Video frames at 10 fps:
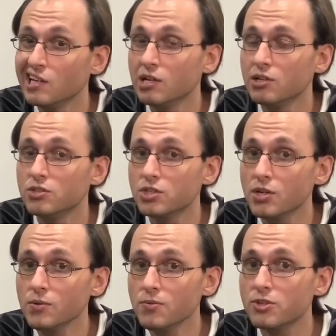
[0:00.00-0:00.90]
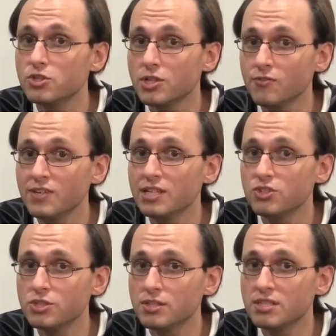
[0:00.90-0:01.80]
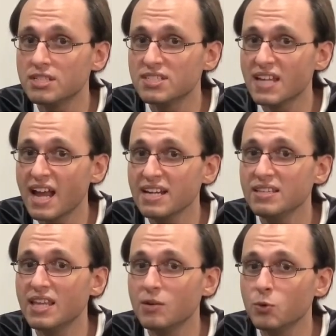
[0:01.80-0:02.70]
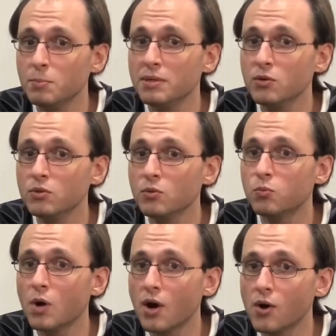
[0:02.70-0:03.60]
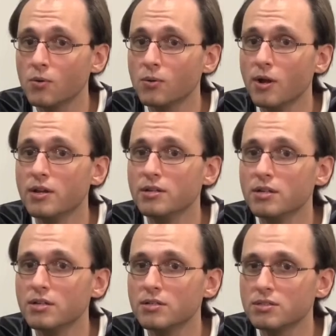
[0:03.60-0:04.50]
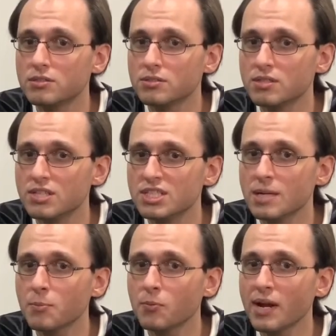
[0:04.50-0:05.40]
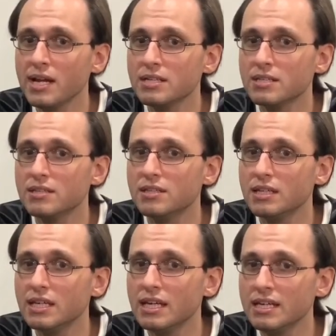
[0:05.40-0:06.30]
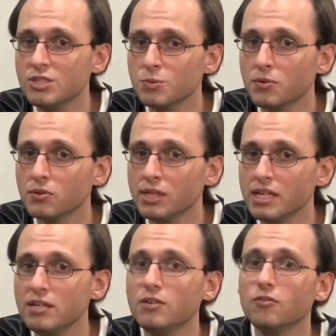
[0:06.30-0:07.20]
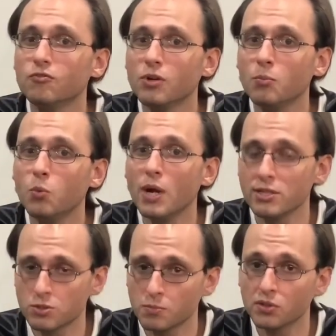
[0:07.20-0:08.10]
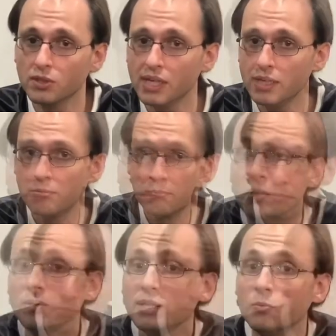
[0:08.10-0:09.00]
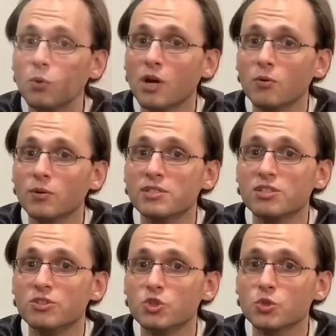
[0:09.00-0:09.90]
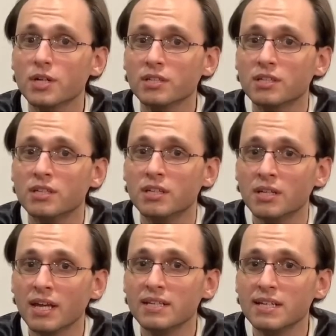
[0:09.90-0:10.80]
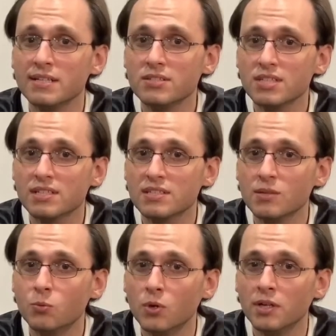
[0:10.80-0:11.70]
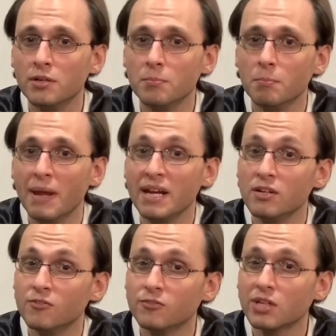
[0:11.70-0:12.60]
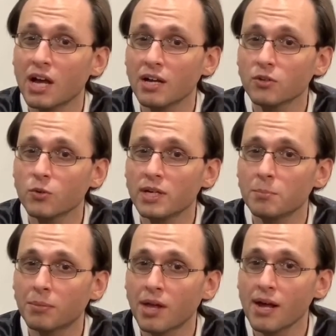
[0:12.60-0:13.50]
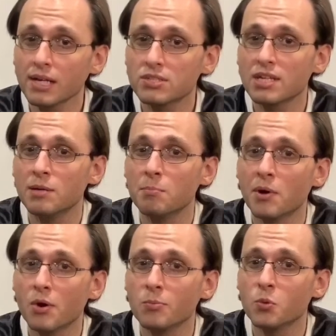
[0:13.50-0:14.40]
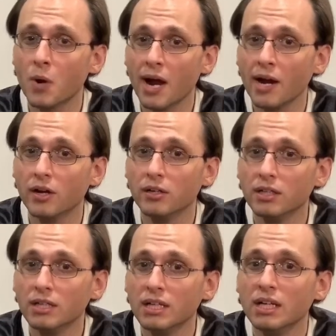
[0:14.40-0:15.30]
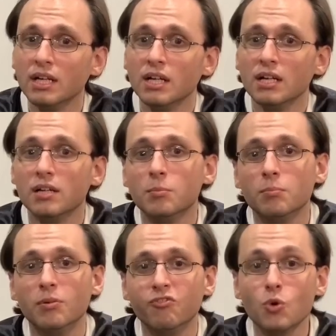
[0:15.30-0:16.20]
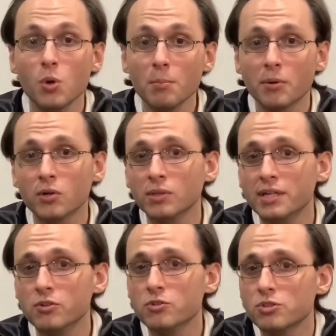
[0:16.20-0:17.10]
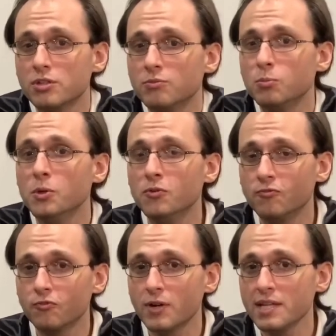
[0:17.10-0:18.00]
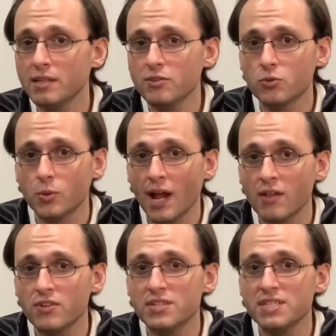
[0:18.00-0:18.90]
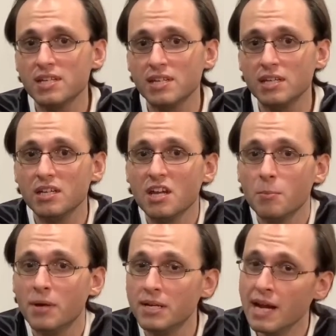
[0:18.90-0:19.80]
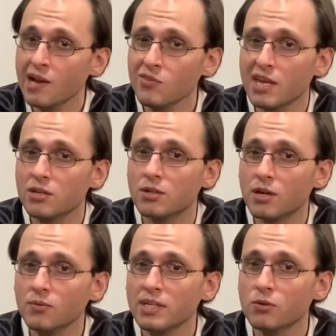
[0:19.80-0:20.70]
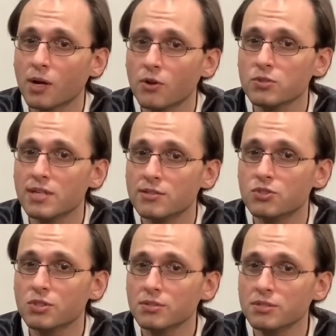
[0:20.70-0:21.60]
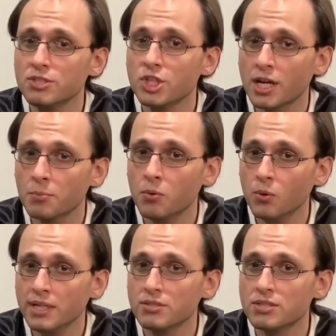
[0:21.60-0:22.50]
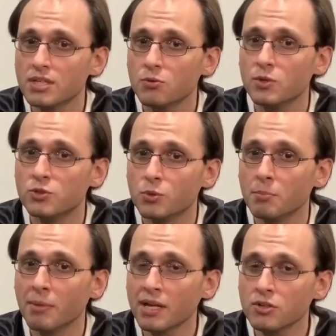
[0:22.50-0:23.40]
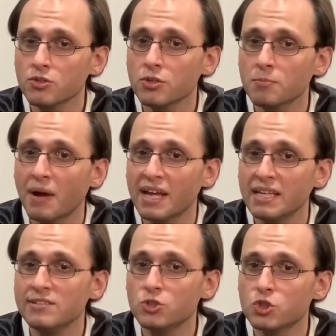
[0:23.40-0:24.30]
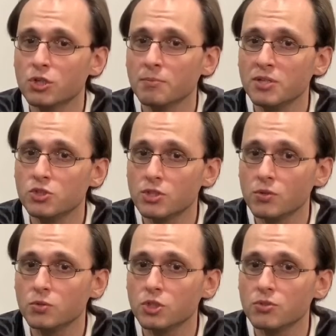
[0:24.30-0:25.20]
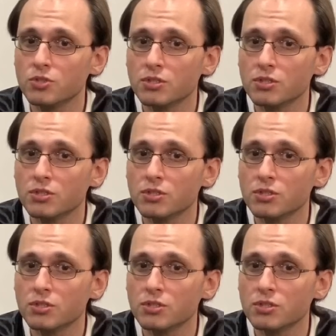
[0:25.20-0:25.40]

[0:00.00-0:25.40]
So the Soviets decided they would build a wall to separate East Berlin from West Berlin. The Berlin Wall was constructed in 1961, made of concrete blocks and barbed wire. Before, Berliners could move freely throughout the city, but now they could only cross at certain checkpoints, which were monitored by East German soldiers.